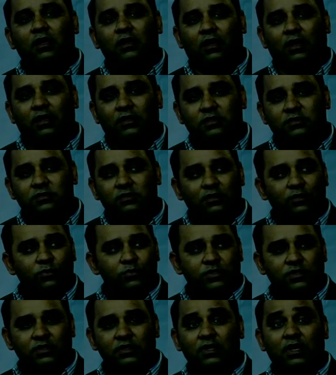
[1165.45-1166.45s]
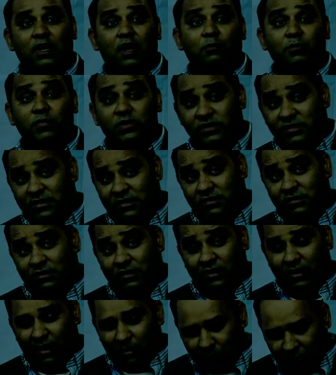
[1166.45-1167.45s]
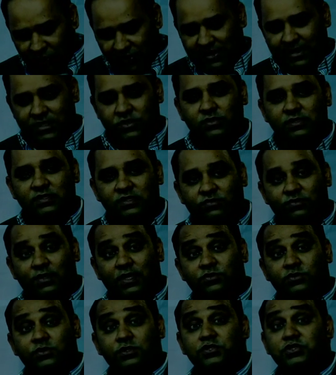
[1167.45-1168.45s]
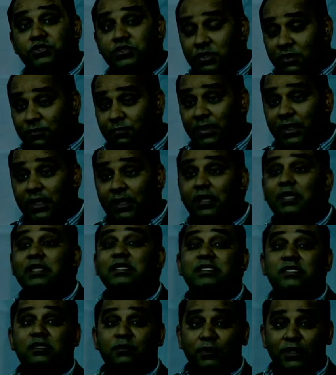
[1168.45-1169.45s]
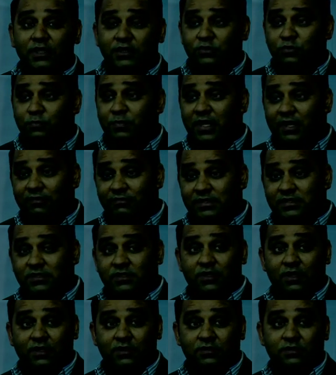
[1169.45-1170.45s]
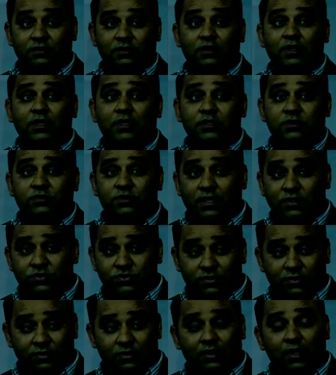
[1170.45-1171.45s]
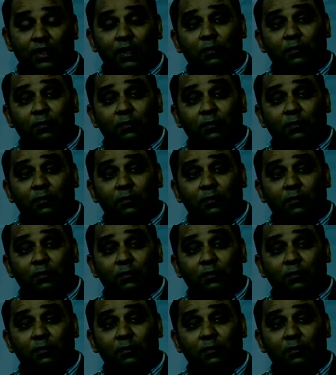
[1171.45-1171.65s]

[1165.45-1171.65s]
The solution, compensation structure should be similar to private structure,